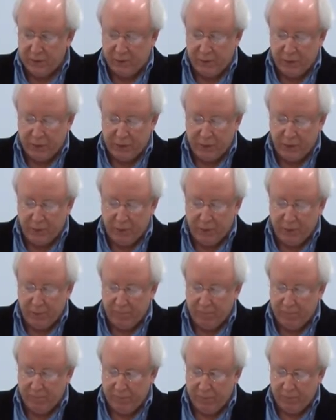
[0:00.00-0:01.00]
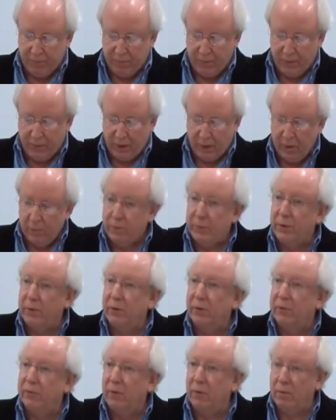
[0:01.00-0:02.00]
of dew.
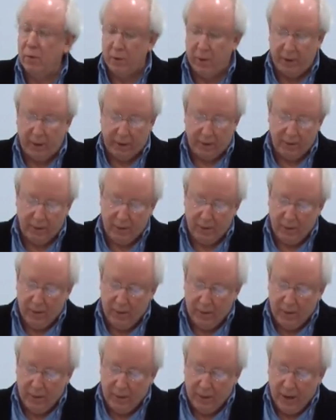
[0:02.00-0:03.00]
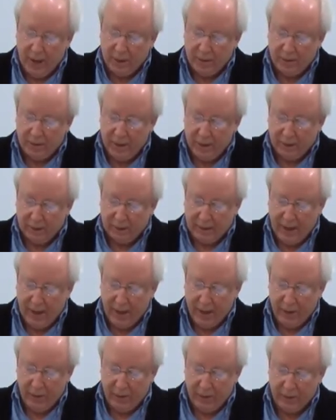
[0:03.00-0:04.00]
"Beautiful morning," I said
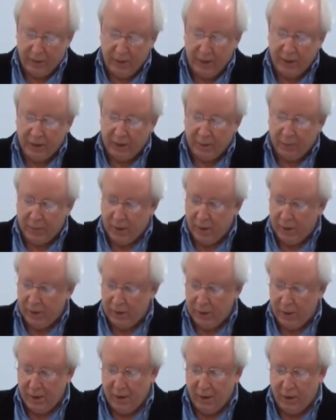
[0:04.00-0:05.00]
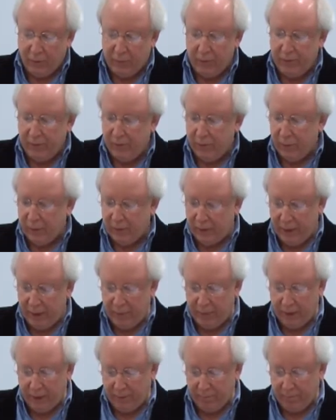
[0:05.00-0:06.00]
aloud in the barnyard before
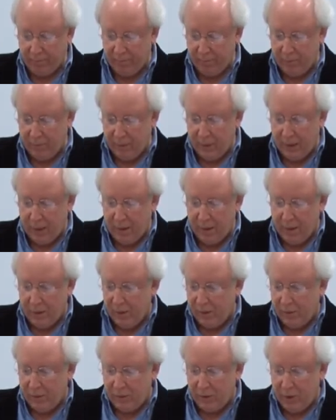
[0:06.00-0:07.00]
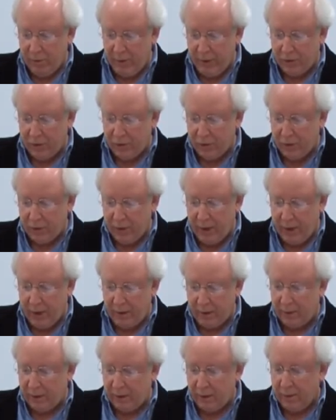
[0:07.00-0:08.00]
leaving. So much
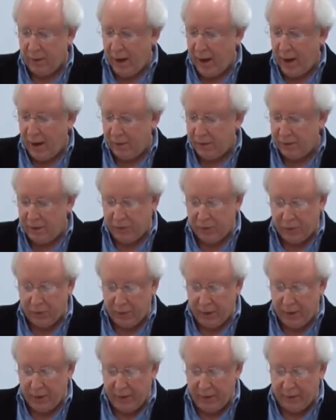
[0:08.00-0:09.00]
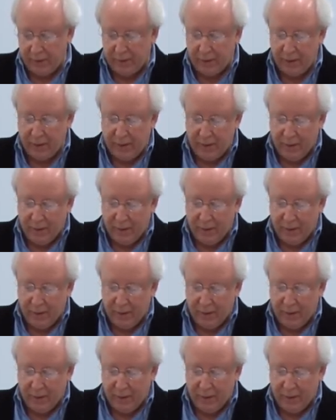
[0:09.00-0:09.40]
green in the grass and trees